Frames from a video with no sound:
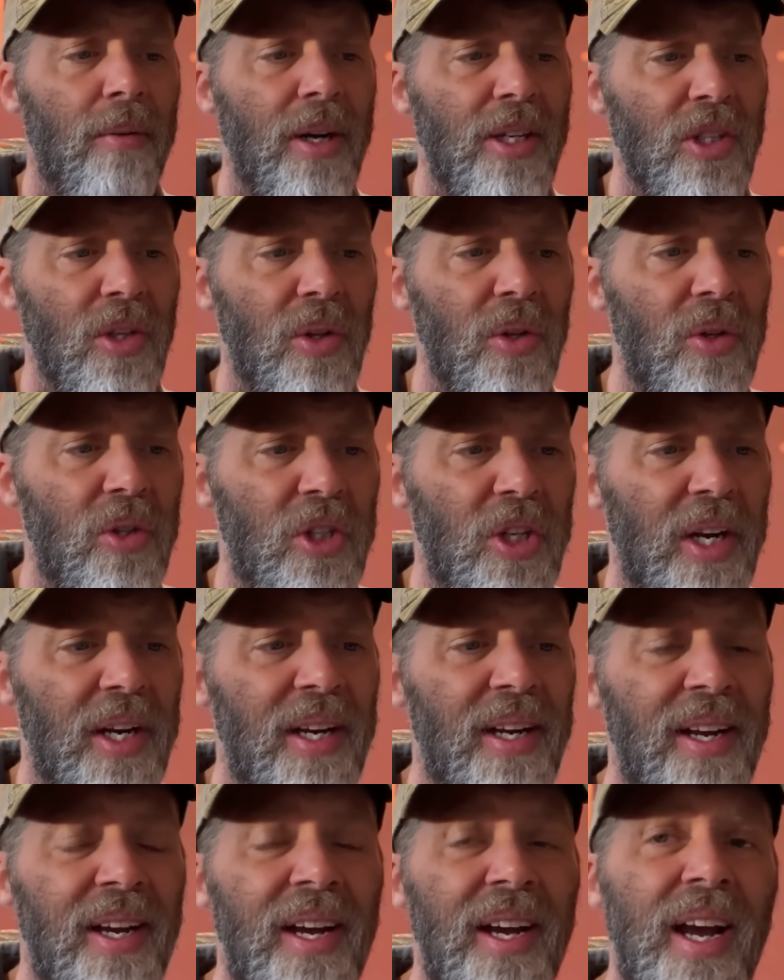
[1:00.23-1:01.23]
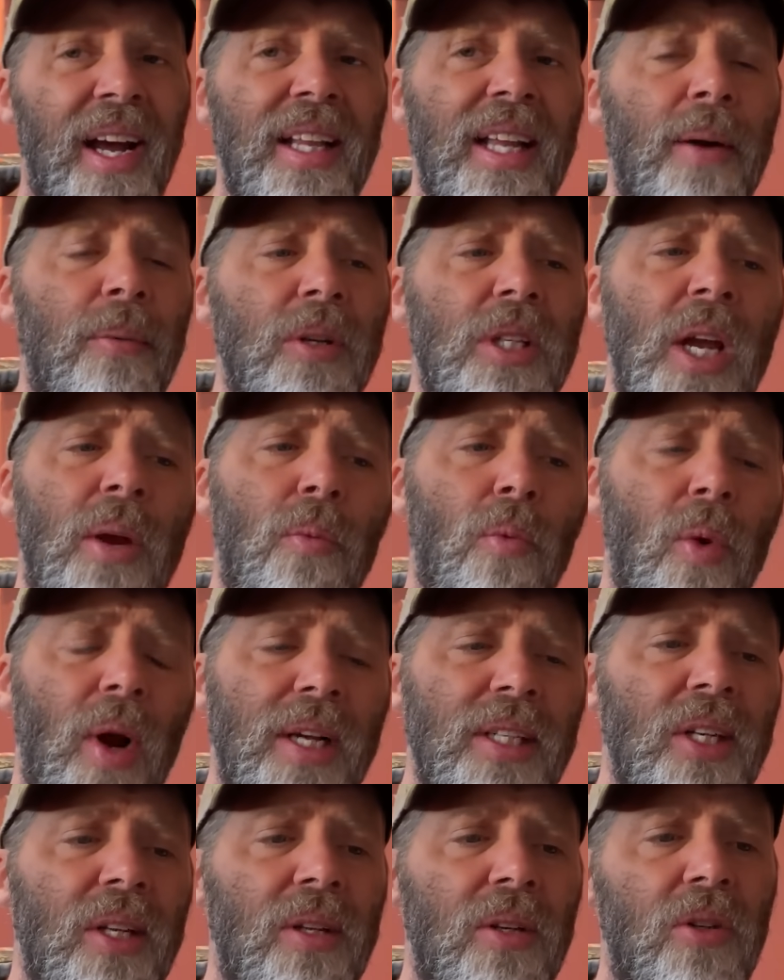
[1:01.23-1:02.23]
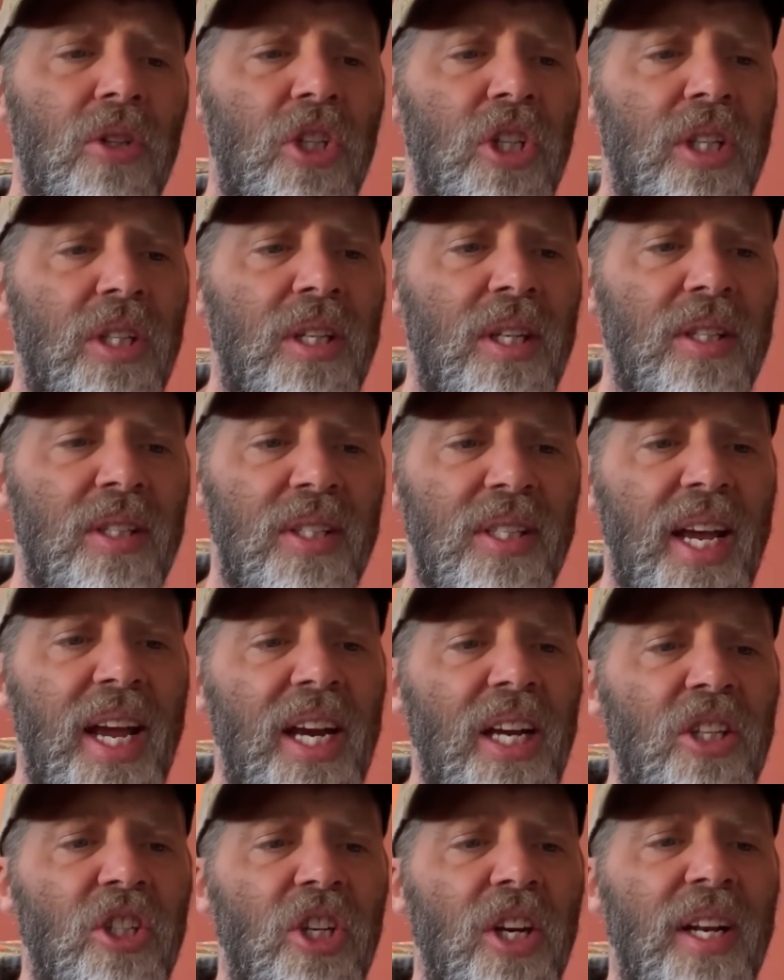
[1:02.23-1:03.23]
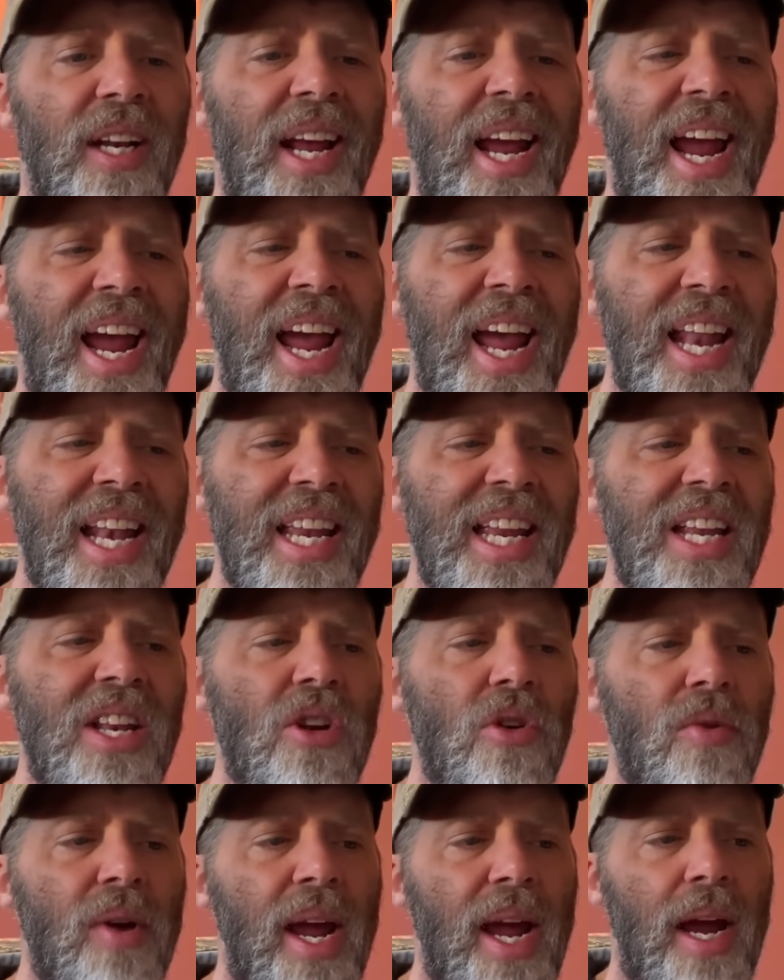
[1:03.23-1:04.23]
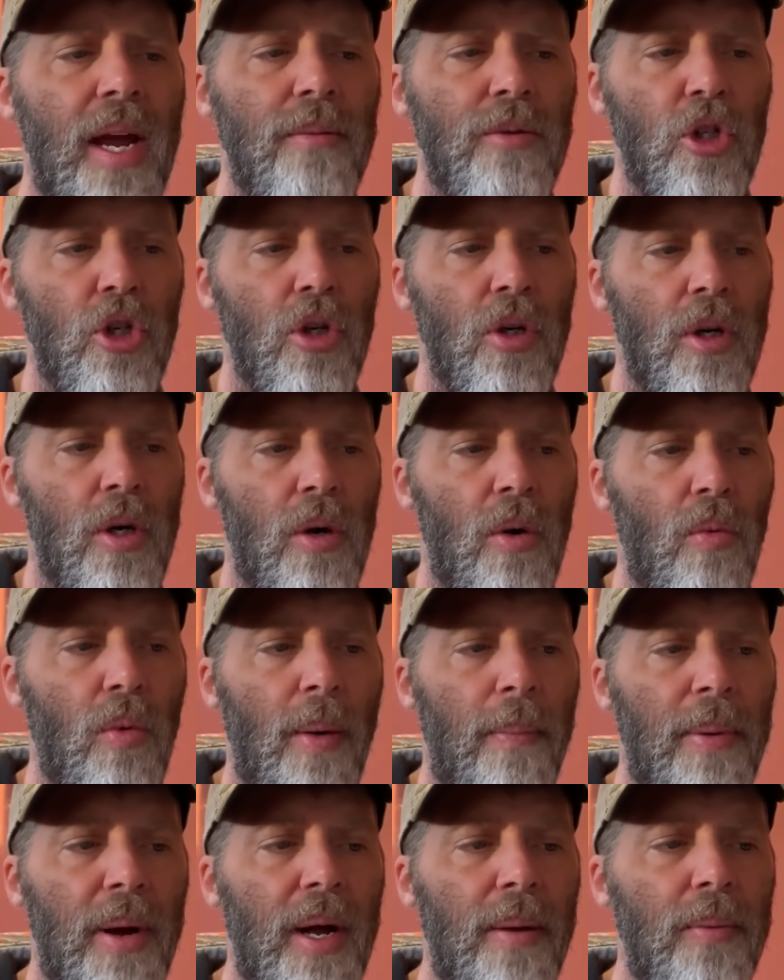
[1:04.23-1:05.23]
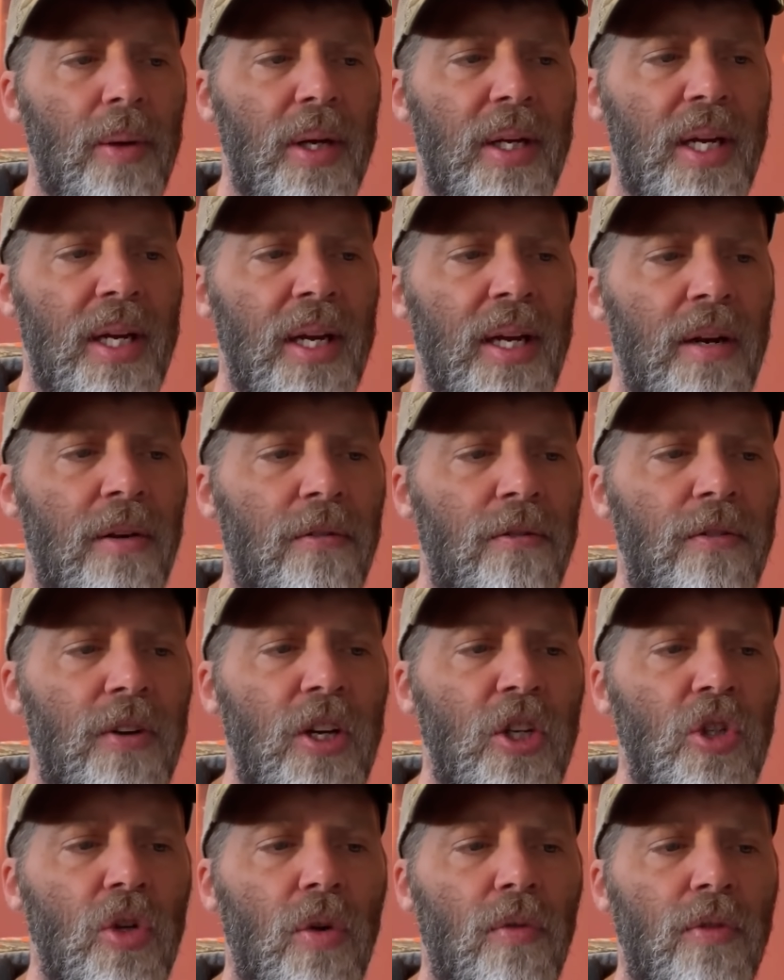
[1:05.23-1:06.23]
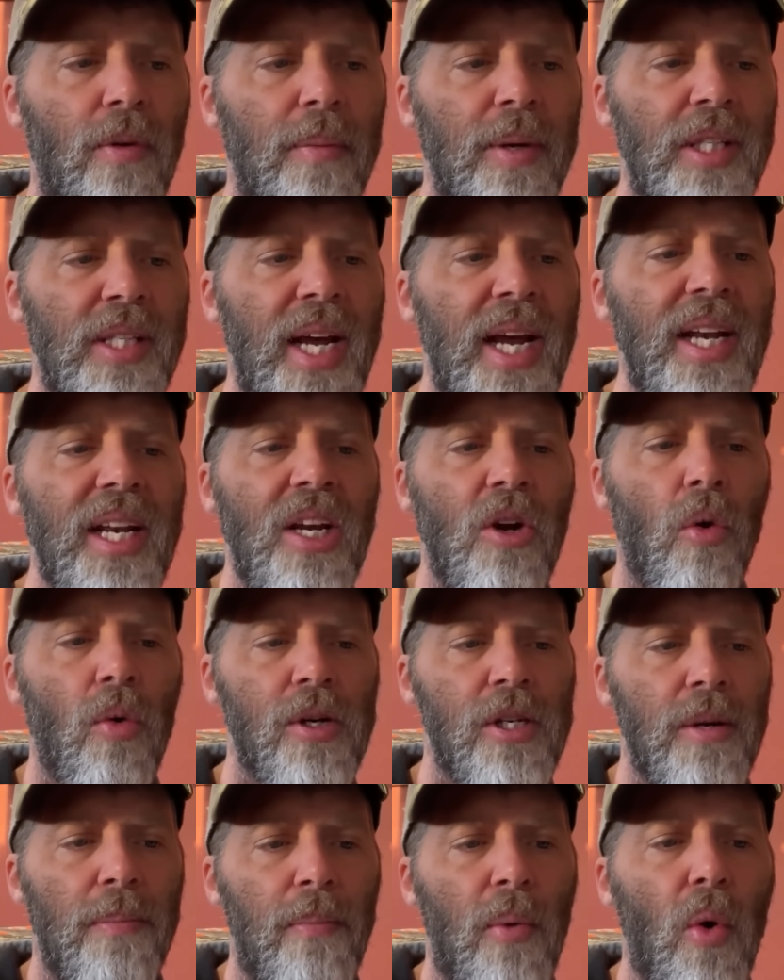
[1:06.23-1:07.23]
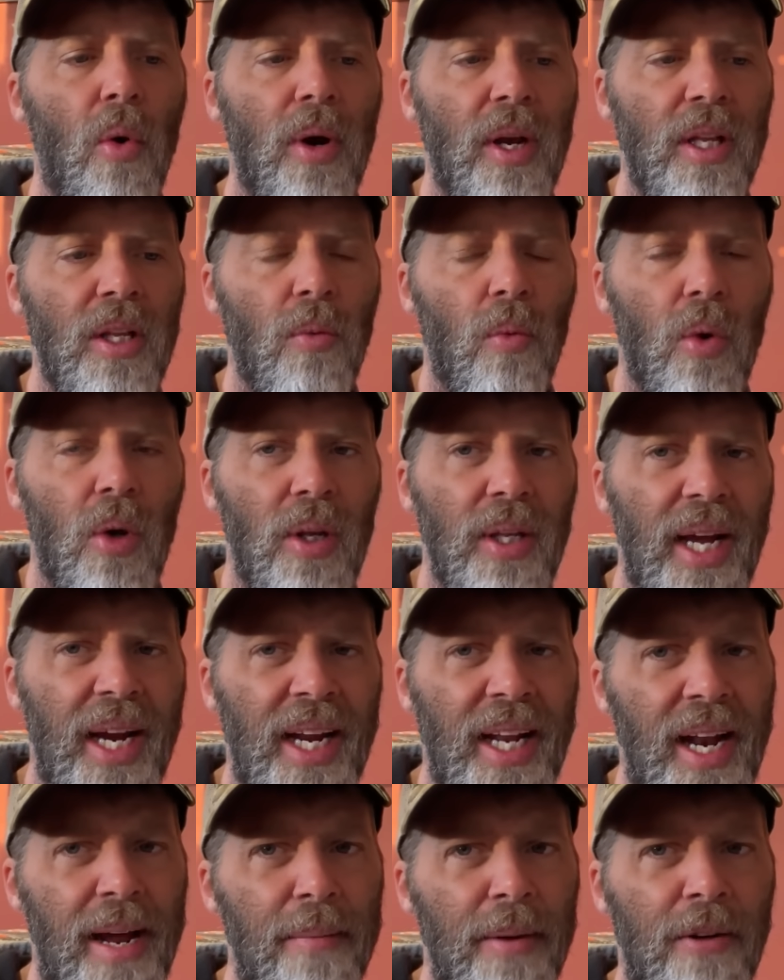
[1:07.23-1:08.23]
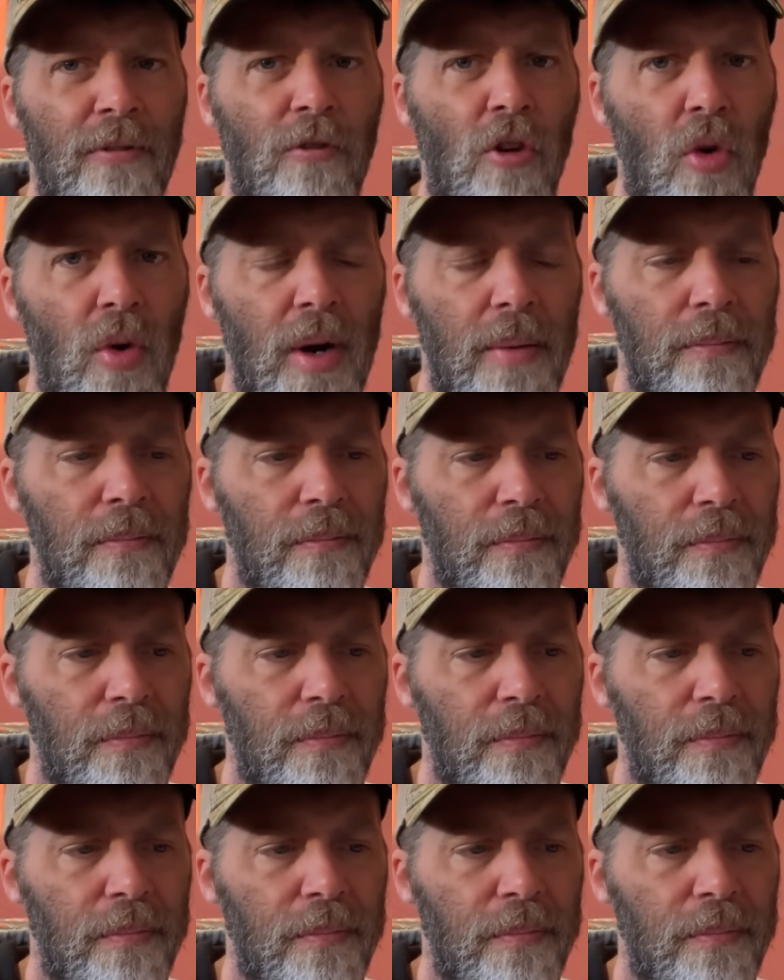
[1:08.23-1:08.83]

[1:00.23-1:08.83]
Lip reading: resolution. And that was a resolution to sanction any New Hampshire Republican official from attending or supporting the World Economic Forum.